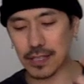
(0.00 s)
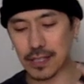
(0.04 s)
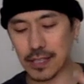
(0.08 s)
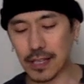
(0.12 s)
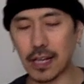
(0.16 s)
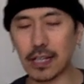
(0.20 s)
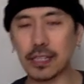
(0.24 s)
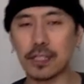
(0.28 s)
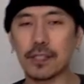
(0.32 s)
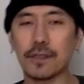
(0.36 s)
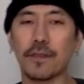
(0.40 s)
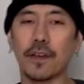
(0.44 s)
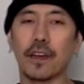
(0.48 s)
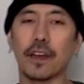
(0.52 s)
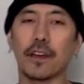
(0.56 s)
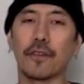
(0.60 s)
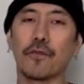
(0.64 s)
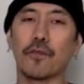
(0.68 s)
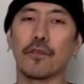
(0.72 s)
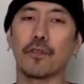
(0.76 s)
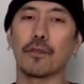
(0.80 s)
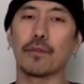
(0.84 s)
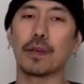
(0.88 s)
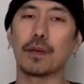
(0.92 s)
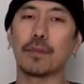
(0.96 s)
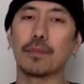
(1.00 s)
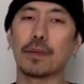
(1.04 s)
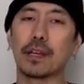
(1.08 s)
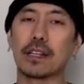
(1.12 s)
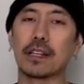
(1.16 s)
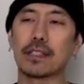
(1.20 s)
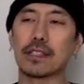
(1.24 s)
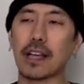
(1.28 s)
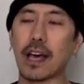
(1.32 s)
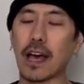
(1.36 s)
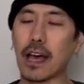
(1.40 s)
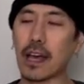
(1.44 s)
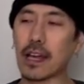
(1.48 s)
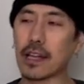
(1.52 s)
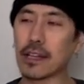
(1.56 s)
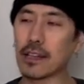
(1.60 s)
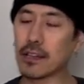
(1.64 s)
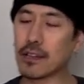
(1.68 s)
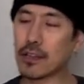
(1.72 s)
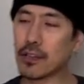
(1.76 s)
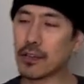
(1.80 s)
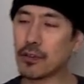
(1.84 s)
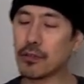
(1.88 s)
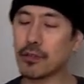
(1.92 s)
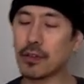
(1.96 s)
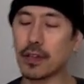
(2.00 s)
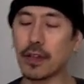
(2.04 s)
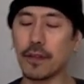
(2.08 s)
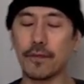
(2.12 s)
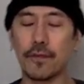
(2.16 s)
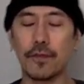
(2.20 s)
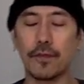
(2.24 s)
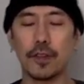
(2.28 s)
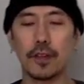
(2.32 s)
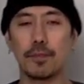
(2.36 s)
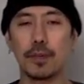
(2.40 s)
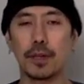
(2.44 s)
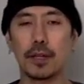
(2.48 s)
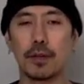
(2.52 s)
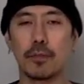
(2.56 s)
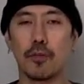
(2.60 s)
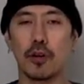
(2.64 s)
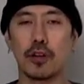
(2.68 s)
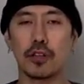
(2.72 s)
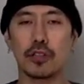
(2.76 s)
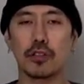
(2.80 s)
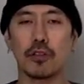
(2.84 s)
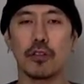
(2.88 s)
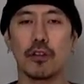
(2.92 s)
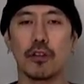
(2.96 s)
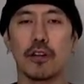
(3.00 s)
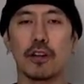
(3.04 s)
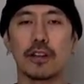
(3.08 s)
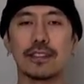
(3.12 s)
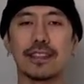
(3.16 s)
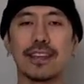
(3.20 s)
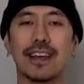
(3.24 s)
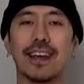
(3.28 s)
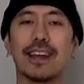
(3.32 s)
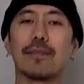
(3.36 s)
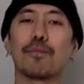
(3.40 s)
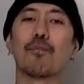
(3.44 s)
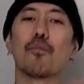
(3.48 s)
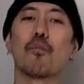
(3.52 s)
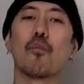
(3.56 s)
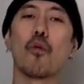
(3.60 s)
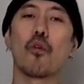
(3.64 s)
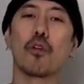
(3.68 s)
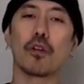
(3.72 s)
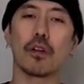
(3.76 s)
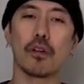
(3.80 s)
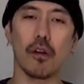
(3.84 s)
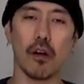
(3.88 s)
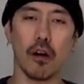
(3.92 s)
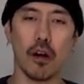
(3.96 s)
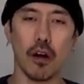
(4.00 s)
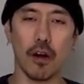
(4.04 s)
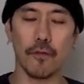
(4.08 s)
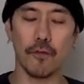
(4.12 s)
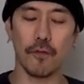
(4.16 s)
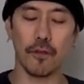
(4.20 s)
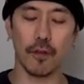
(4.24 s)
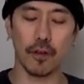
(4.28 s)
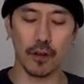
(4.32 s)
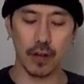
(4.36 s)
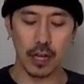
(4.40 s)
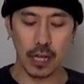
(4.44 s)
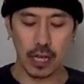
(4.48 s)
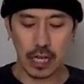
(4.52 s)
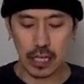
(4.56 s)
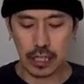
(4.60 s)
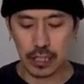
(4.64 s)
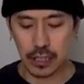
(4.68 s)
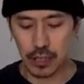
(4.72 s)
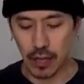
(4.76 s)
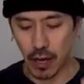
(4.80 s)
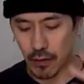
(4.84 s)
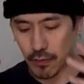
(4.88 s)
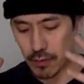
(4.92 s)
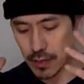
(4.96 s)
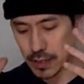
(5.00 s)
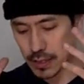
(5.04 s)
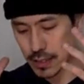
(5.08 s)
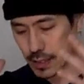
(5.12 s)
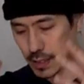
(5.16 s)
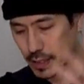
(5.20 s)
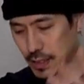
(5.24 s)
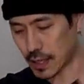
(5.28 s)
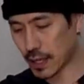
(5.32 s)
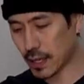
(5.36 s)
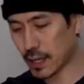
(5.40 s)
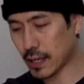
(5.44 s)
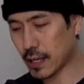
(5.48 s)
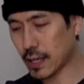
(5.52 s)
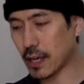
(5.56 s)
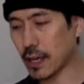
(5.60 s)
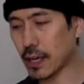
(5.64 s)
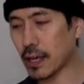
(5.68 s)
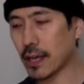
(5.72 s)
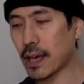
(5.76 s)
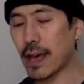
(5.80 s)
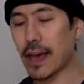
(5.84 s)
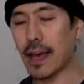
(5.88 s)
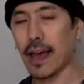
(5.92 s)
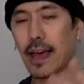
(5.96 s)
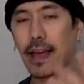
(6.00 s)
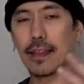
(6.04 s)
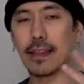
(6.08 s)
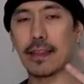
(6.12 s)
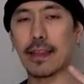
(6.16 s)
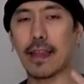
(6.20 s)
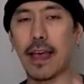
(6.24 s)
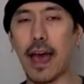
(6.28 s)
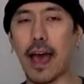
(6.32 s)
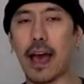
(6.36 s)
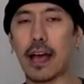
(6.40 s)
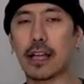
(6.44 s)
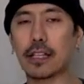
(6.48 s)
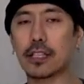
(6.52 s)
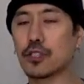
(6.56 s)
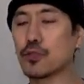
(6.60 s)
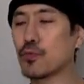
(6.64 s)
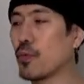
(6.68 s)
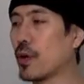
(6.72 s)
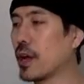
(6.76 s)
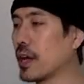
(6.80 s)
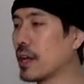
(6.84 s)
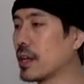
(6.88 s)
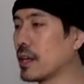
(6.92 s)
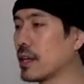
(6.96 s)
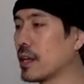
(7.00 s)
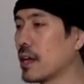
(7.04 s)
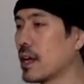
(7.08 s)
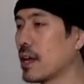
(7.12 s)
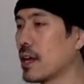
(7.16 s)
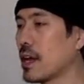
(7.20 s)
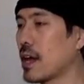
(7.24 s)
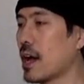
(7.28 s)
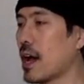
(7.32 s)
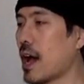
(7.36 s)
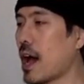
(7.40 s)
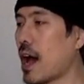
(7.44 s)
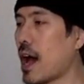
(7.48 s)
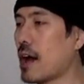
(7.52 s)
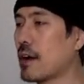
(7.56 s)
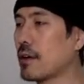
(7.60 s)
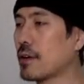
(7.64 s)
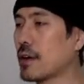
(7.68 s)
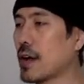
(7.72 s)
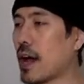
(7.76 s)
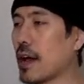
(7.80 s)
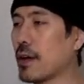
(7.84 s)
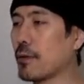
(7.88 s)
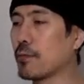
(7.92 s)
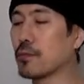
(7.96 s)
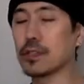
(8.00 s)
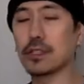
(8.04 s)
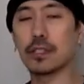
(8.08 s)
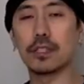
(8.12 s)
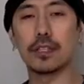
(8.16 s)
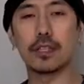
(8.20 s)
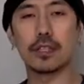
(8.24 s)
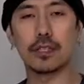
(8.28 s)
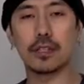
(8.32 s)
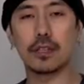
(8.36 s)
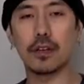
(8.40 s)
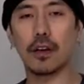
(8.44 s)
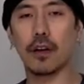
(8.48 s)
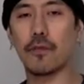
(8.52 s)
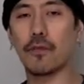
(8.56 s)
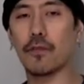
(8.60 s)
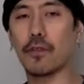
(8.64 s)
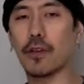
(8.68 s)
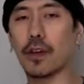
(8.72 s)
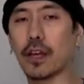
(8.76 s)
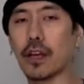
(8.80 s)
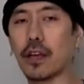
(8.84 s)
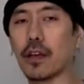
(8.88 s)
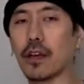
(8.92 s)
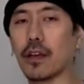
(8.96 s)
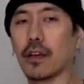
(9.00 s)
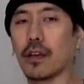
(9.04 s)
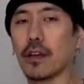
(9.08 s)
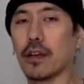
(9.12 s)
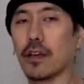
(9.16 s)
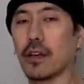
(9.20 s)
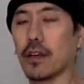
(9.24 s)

satisfying for me because I knew that Filipino martial arts had more to offer. So I was thinking, and that's when I, I was discovering